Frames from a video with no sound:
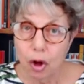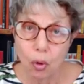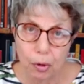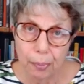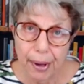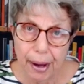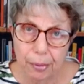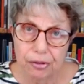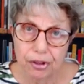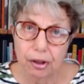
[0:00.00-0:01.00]
all
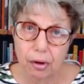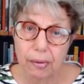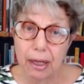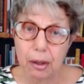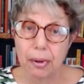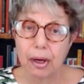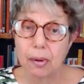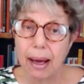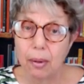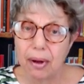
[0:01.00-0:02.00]
power to your elbow.
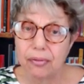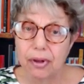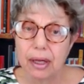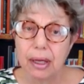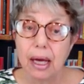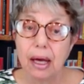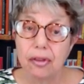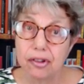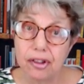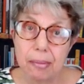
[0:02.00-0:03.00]
However,
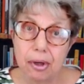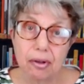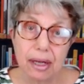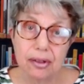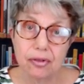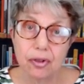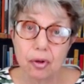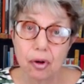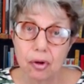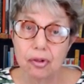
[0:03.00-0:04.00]
the Democrats, for
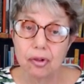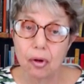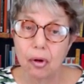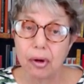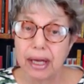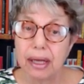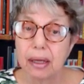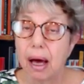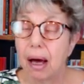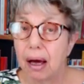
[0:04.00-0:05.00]
good or
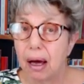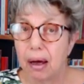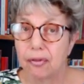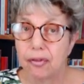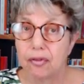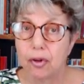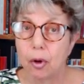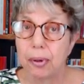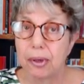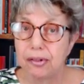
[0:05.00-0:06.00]
ill, are half of your
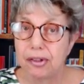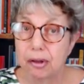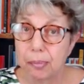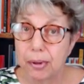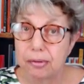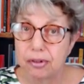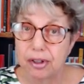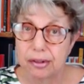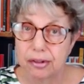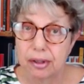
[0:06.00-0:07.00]
political
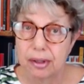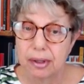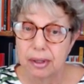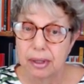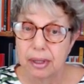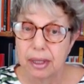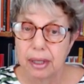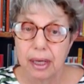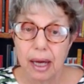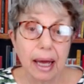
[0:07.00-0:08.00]
process.
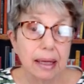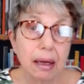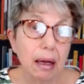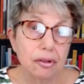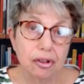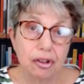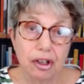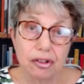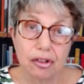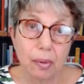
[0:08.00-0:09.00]
I can't
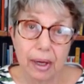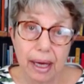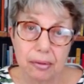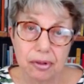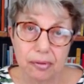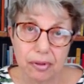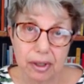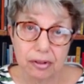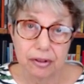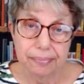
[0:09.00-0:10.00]
suggest a way out of
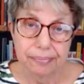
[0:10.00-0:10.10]
this,